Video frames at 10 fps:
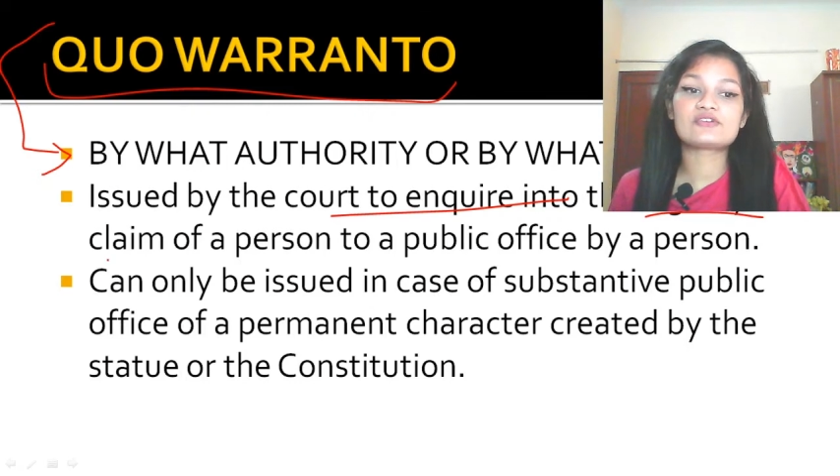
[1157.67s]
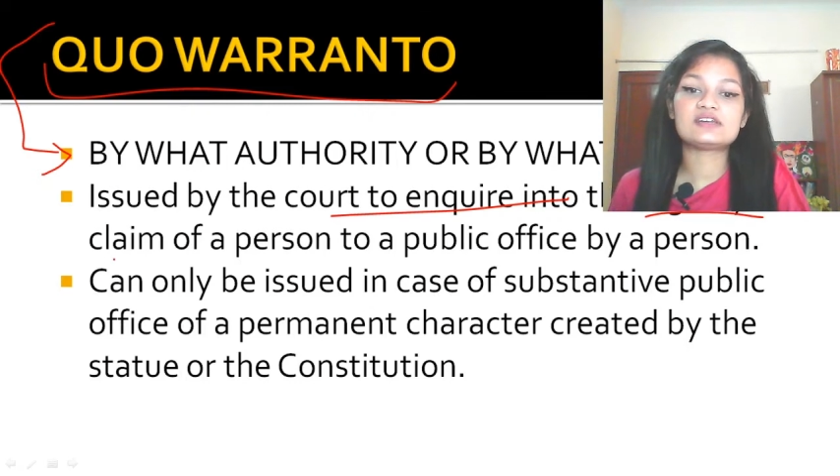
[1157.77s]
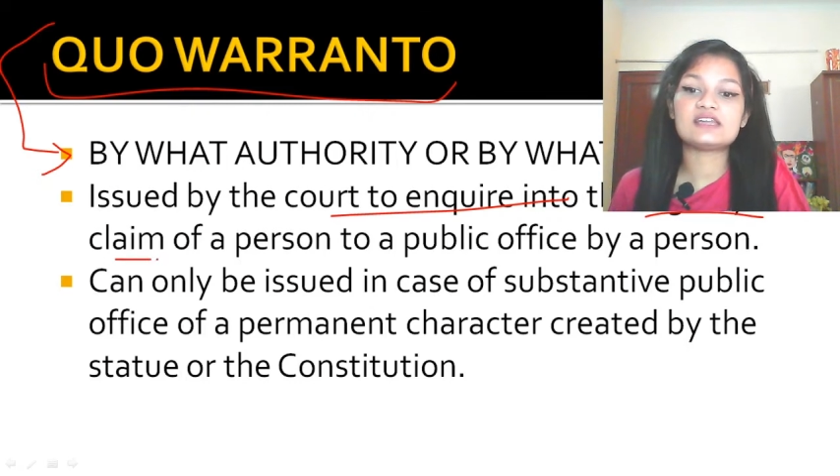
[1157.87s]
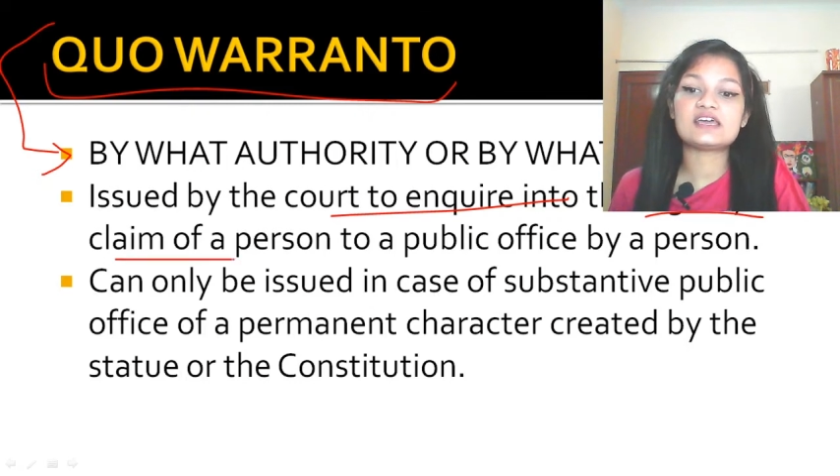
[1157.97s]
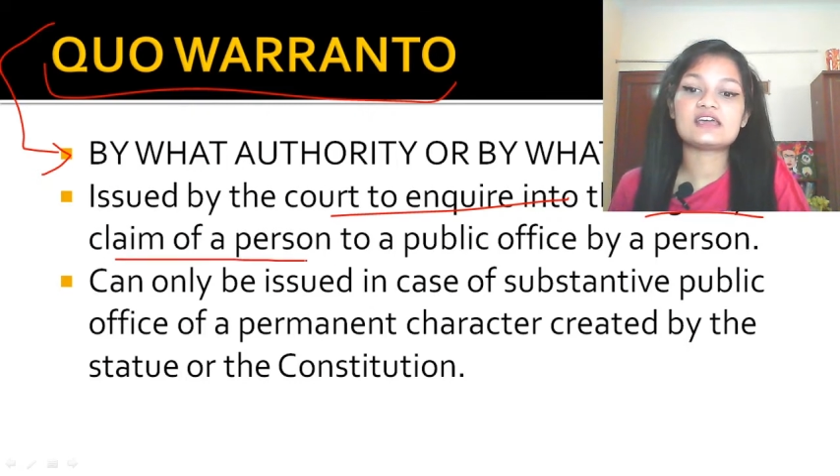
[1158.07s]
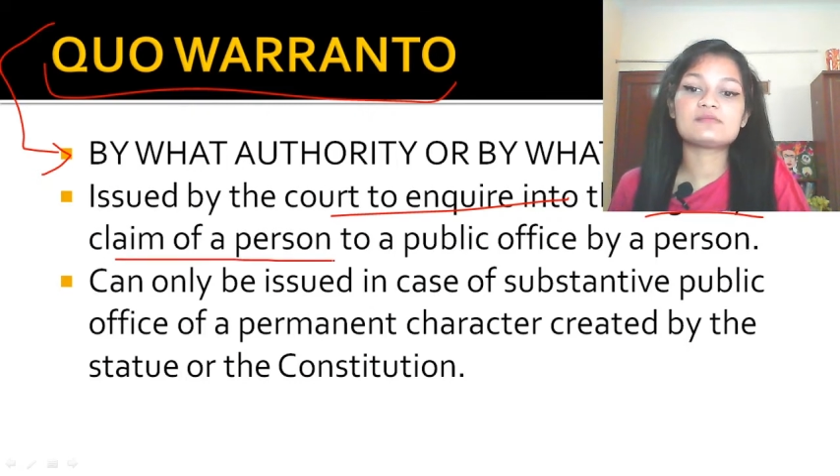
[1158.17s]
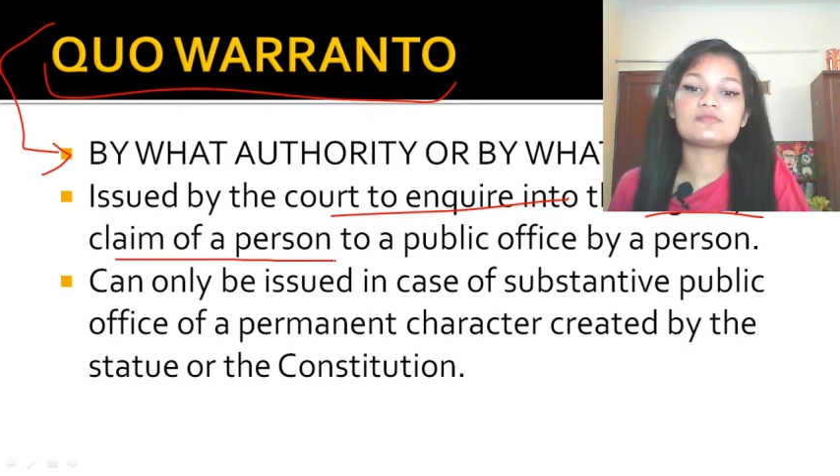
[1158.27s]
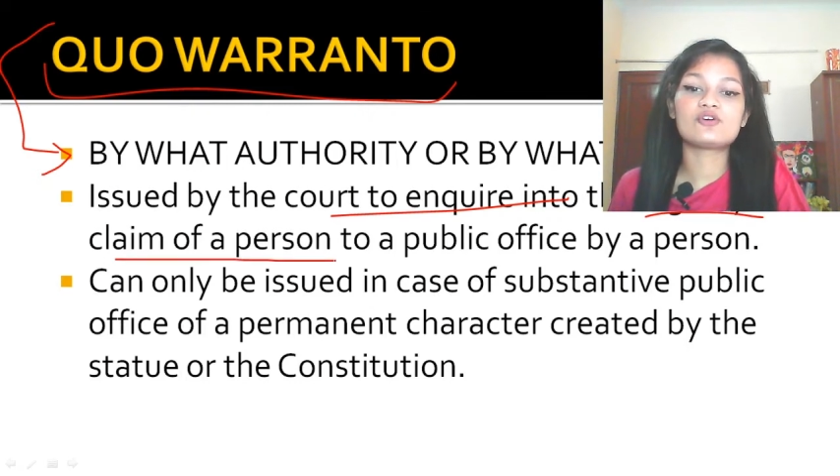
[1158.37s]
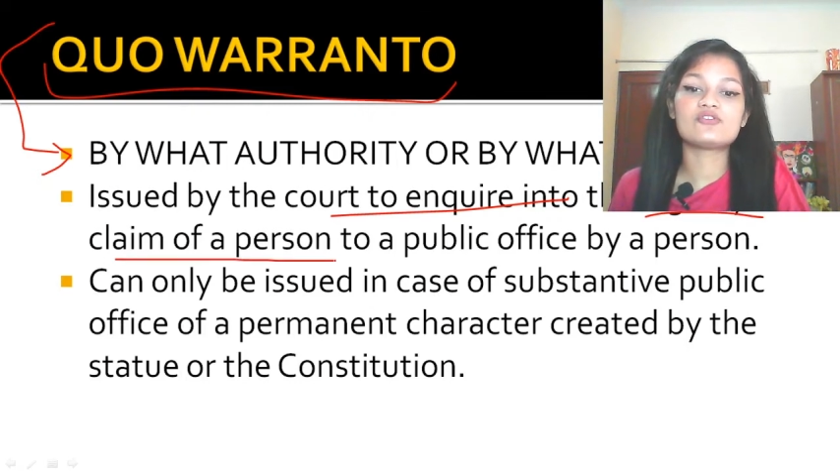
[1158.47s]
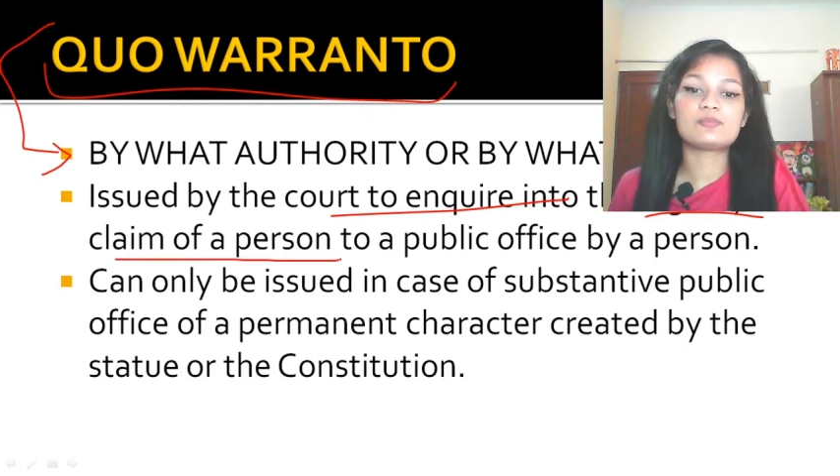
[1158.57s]
claim
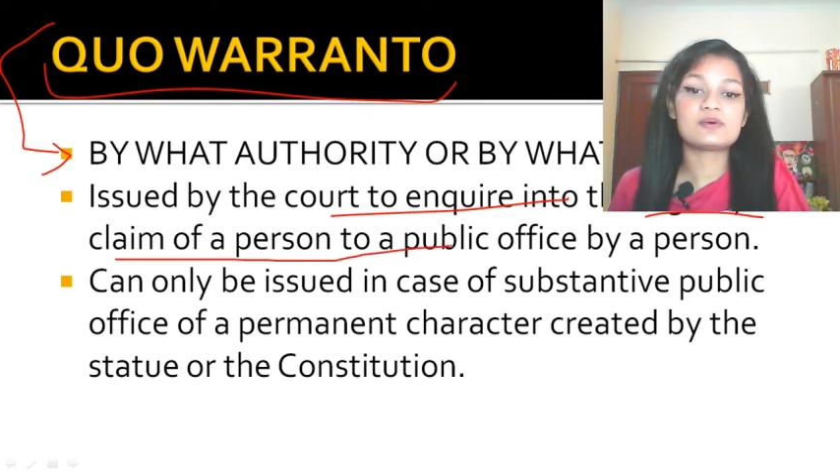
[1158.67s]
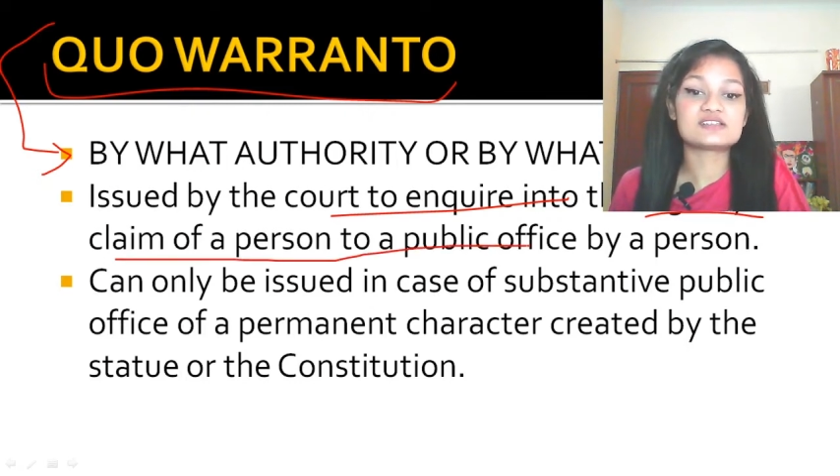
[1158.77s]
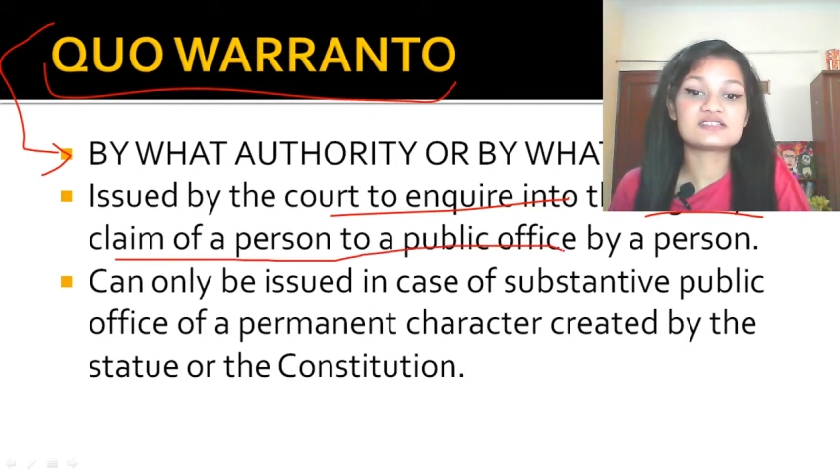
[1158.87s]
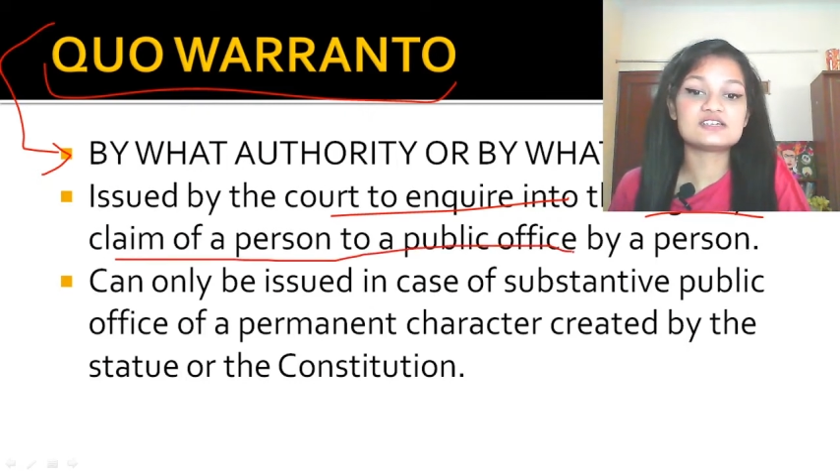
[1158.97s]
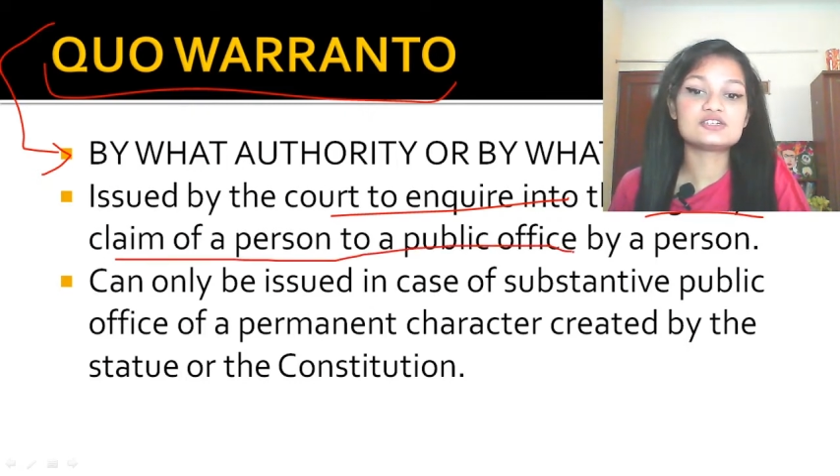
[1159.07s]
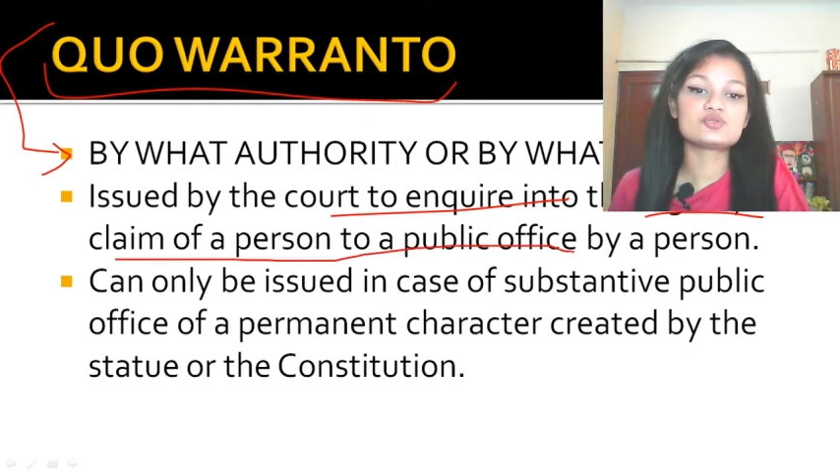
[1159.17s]
of a person